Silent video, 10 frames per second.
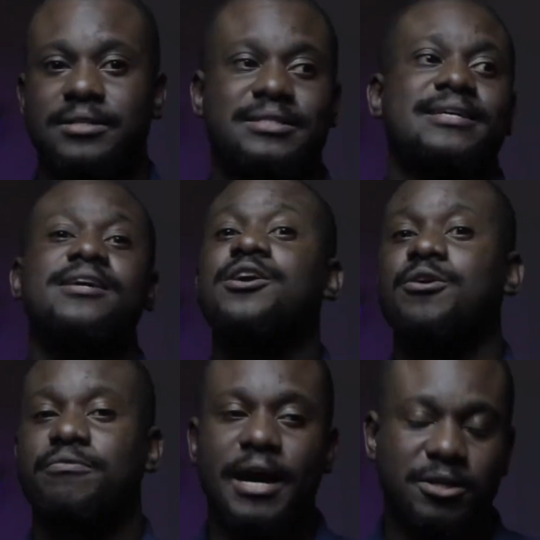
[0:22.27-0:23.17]
taking
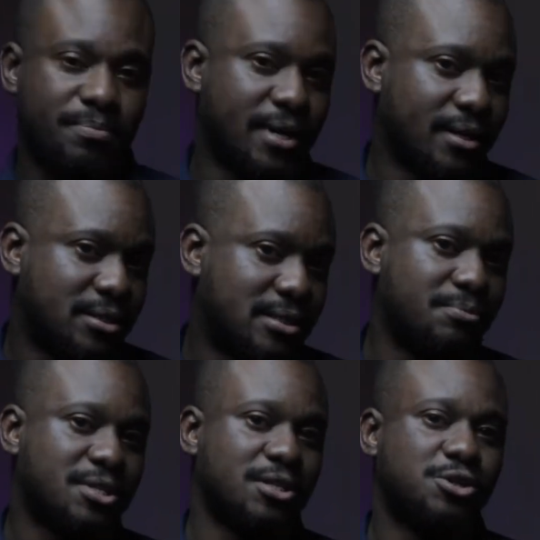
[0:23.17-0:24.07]
care of houseplants,
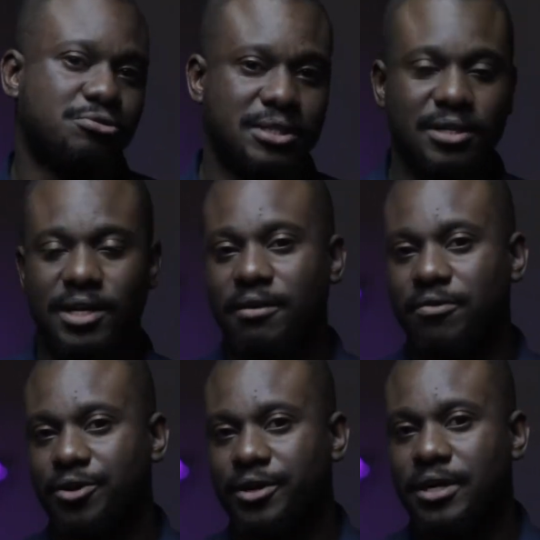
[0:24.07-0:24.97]
tips and tricks that I've
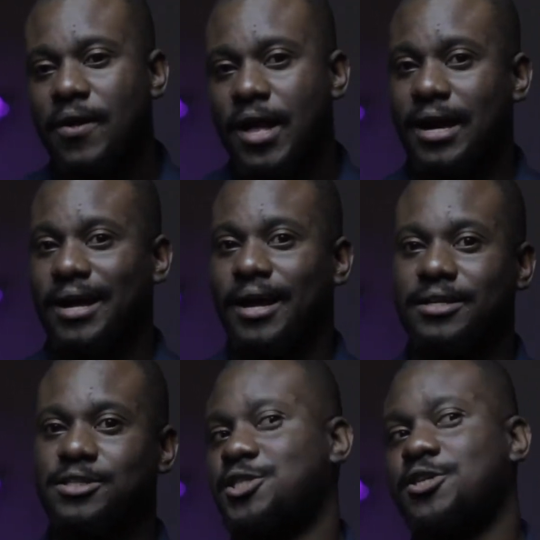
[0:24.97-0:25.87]
learned,
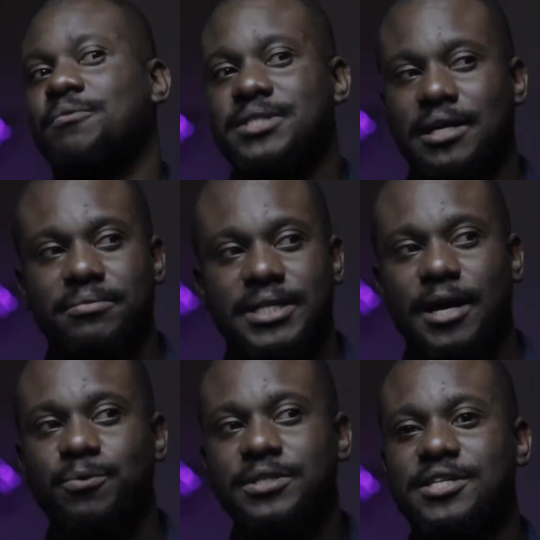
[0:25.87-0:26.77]
and sometimes
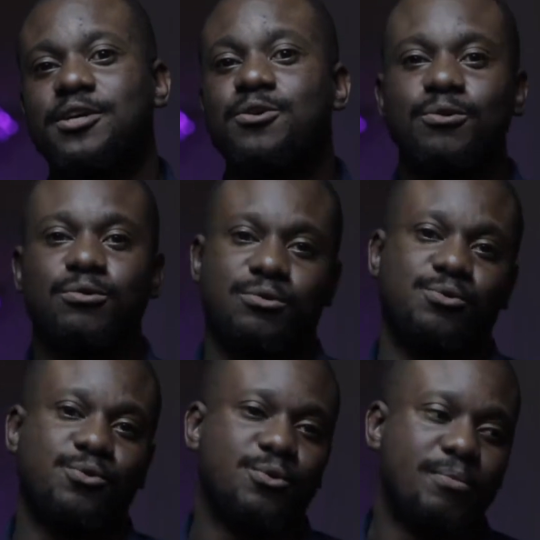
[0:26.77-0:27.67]
I would take you
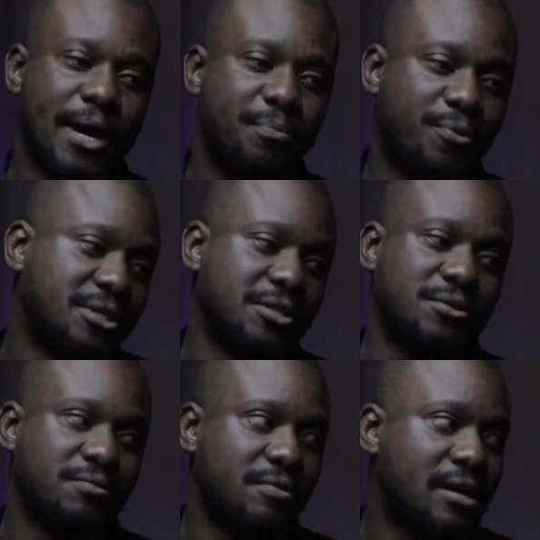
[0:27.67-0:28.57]
through my process
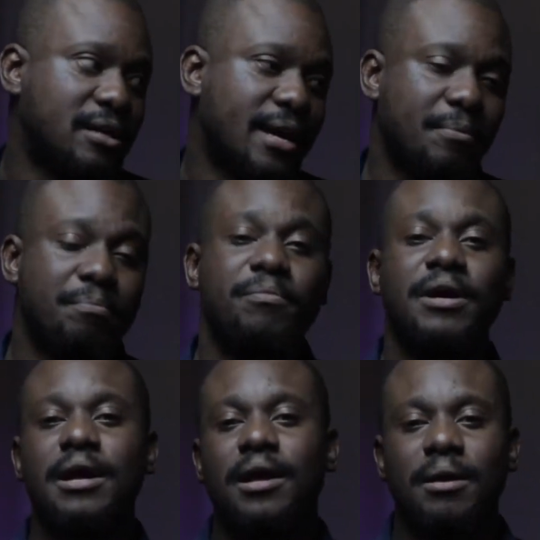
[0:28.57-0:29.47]
of like
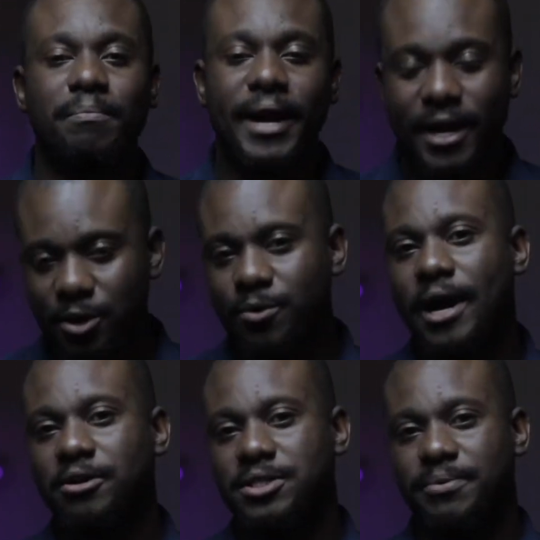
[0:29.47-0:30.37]
buying new
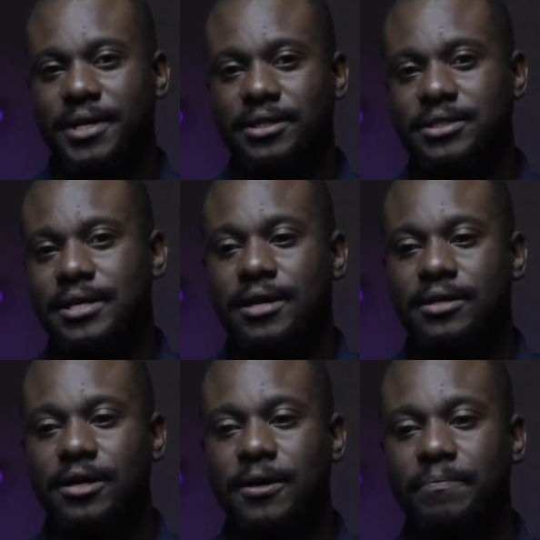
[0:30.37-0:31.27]
houseplants
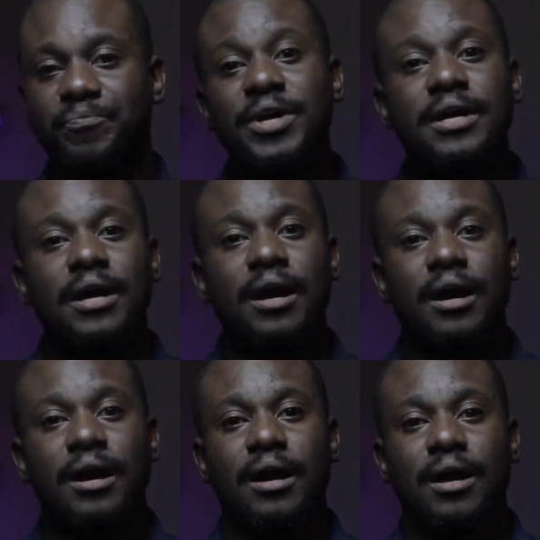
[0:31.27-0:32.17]
and
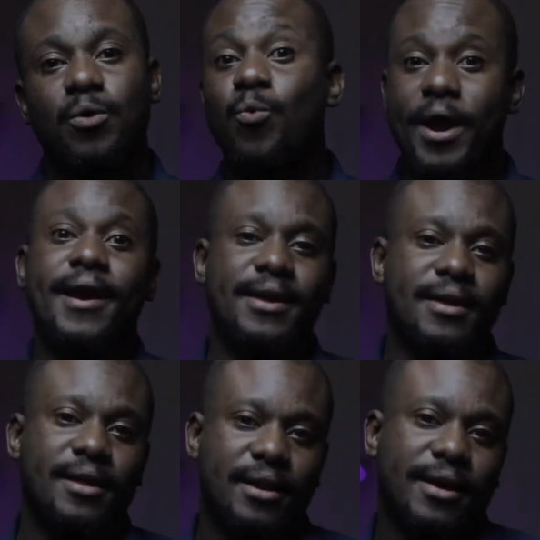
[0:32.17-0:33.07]
where I
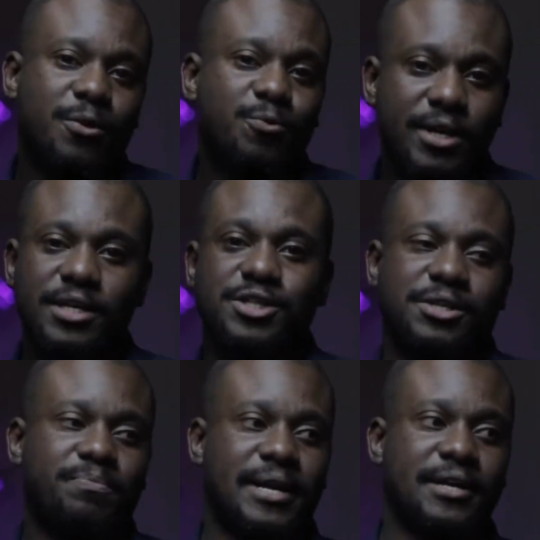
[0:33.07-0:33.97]
get like really
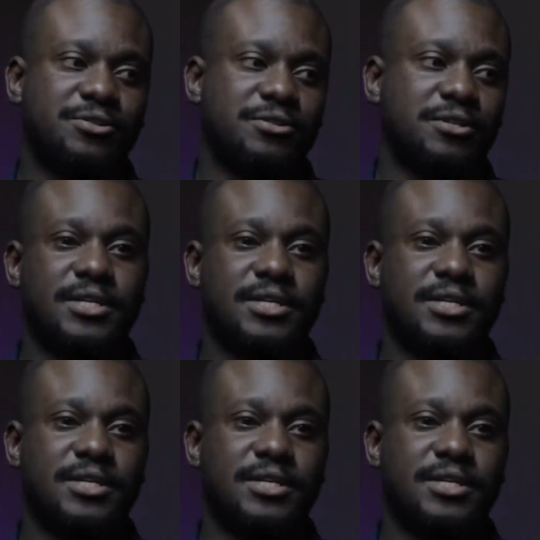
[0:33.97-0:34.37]
cheap planters.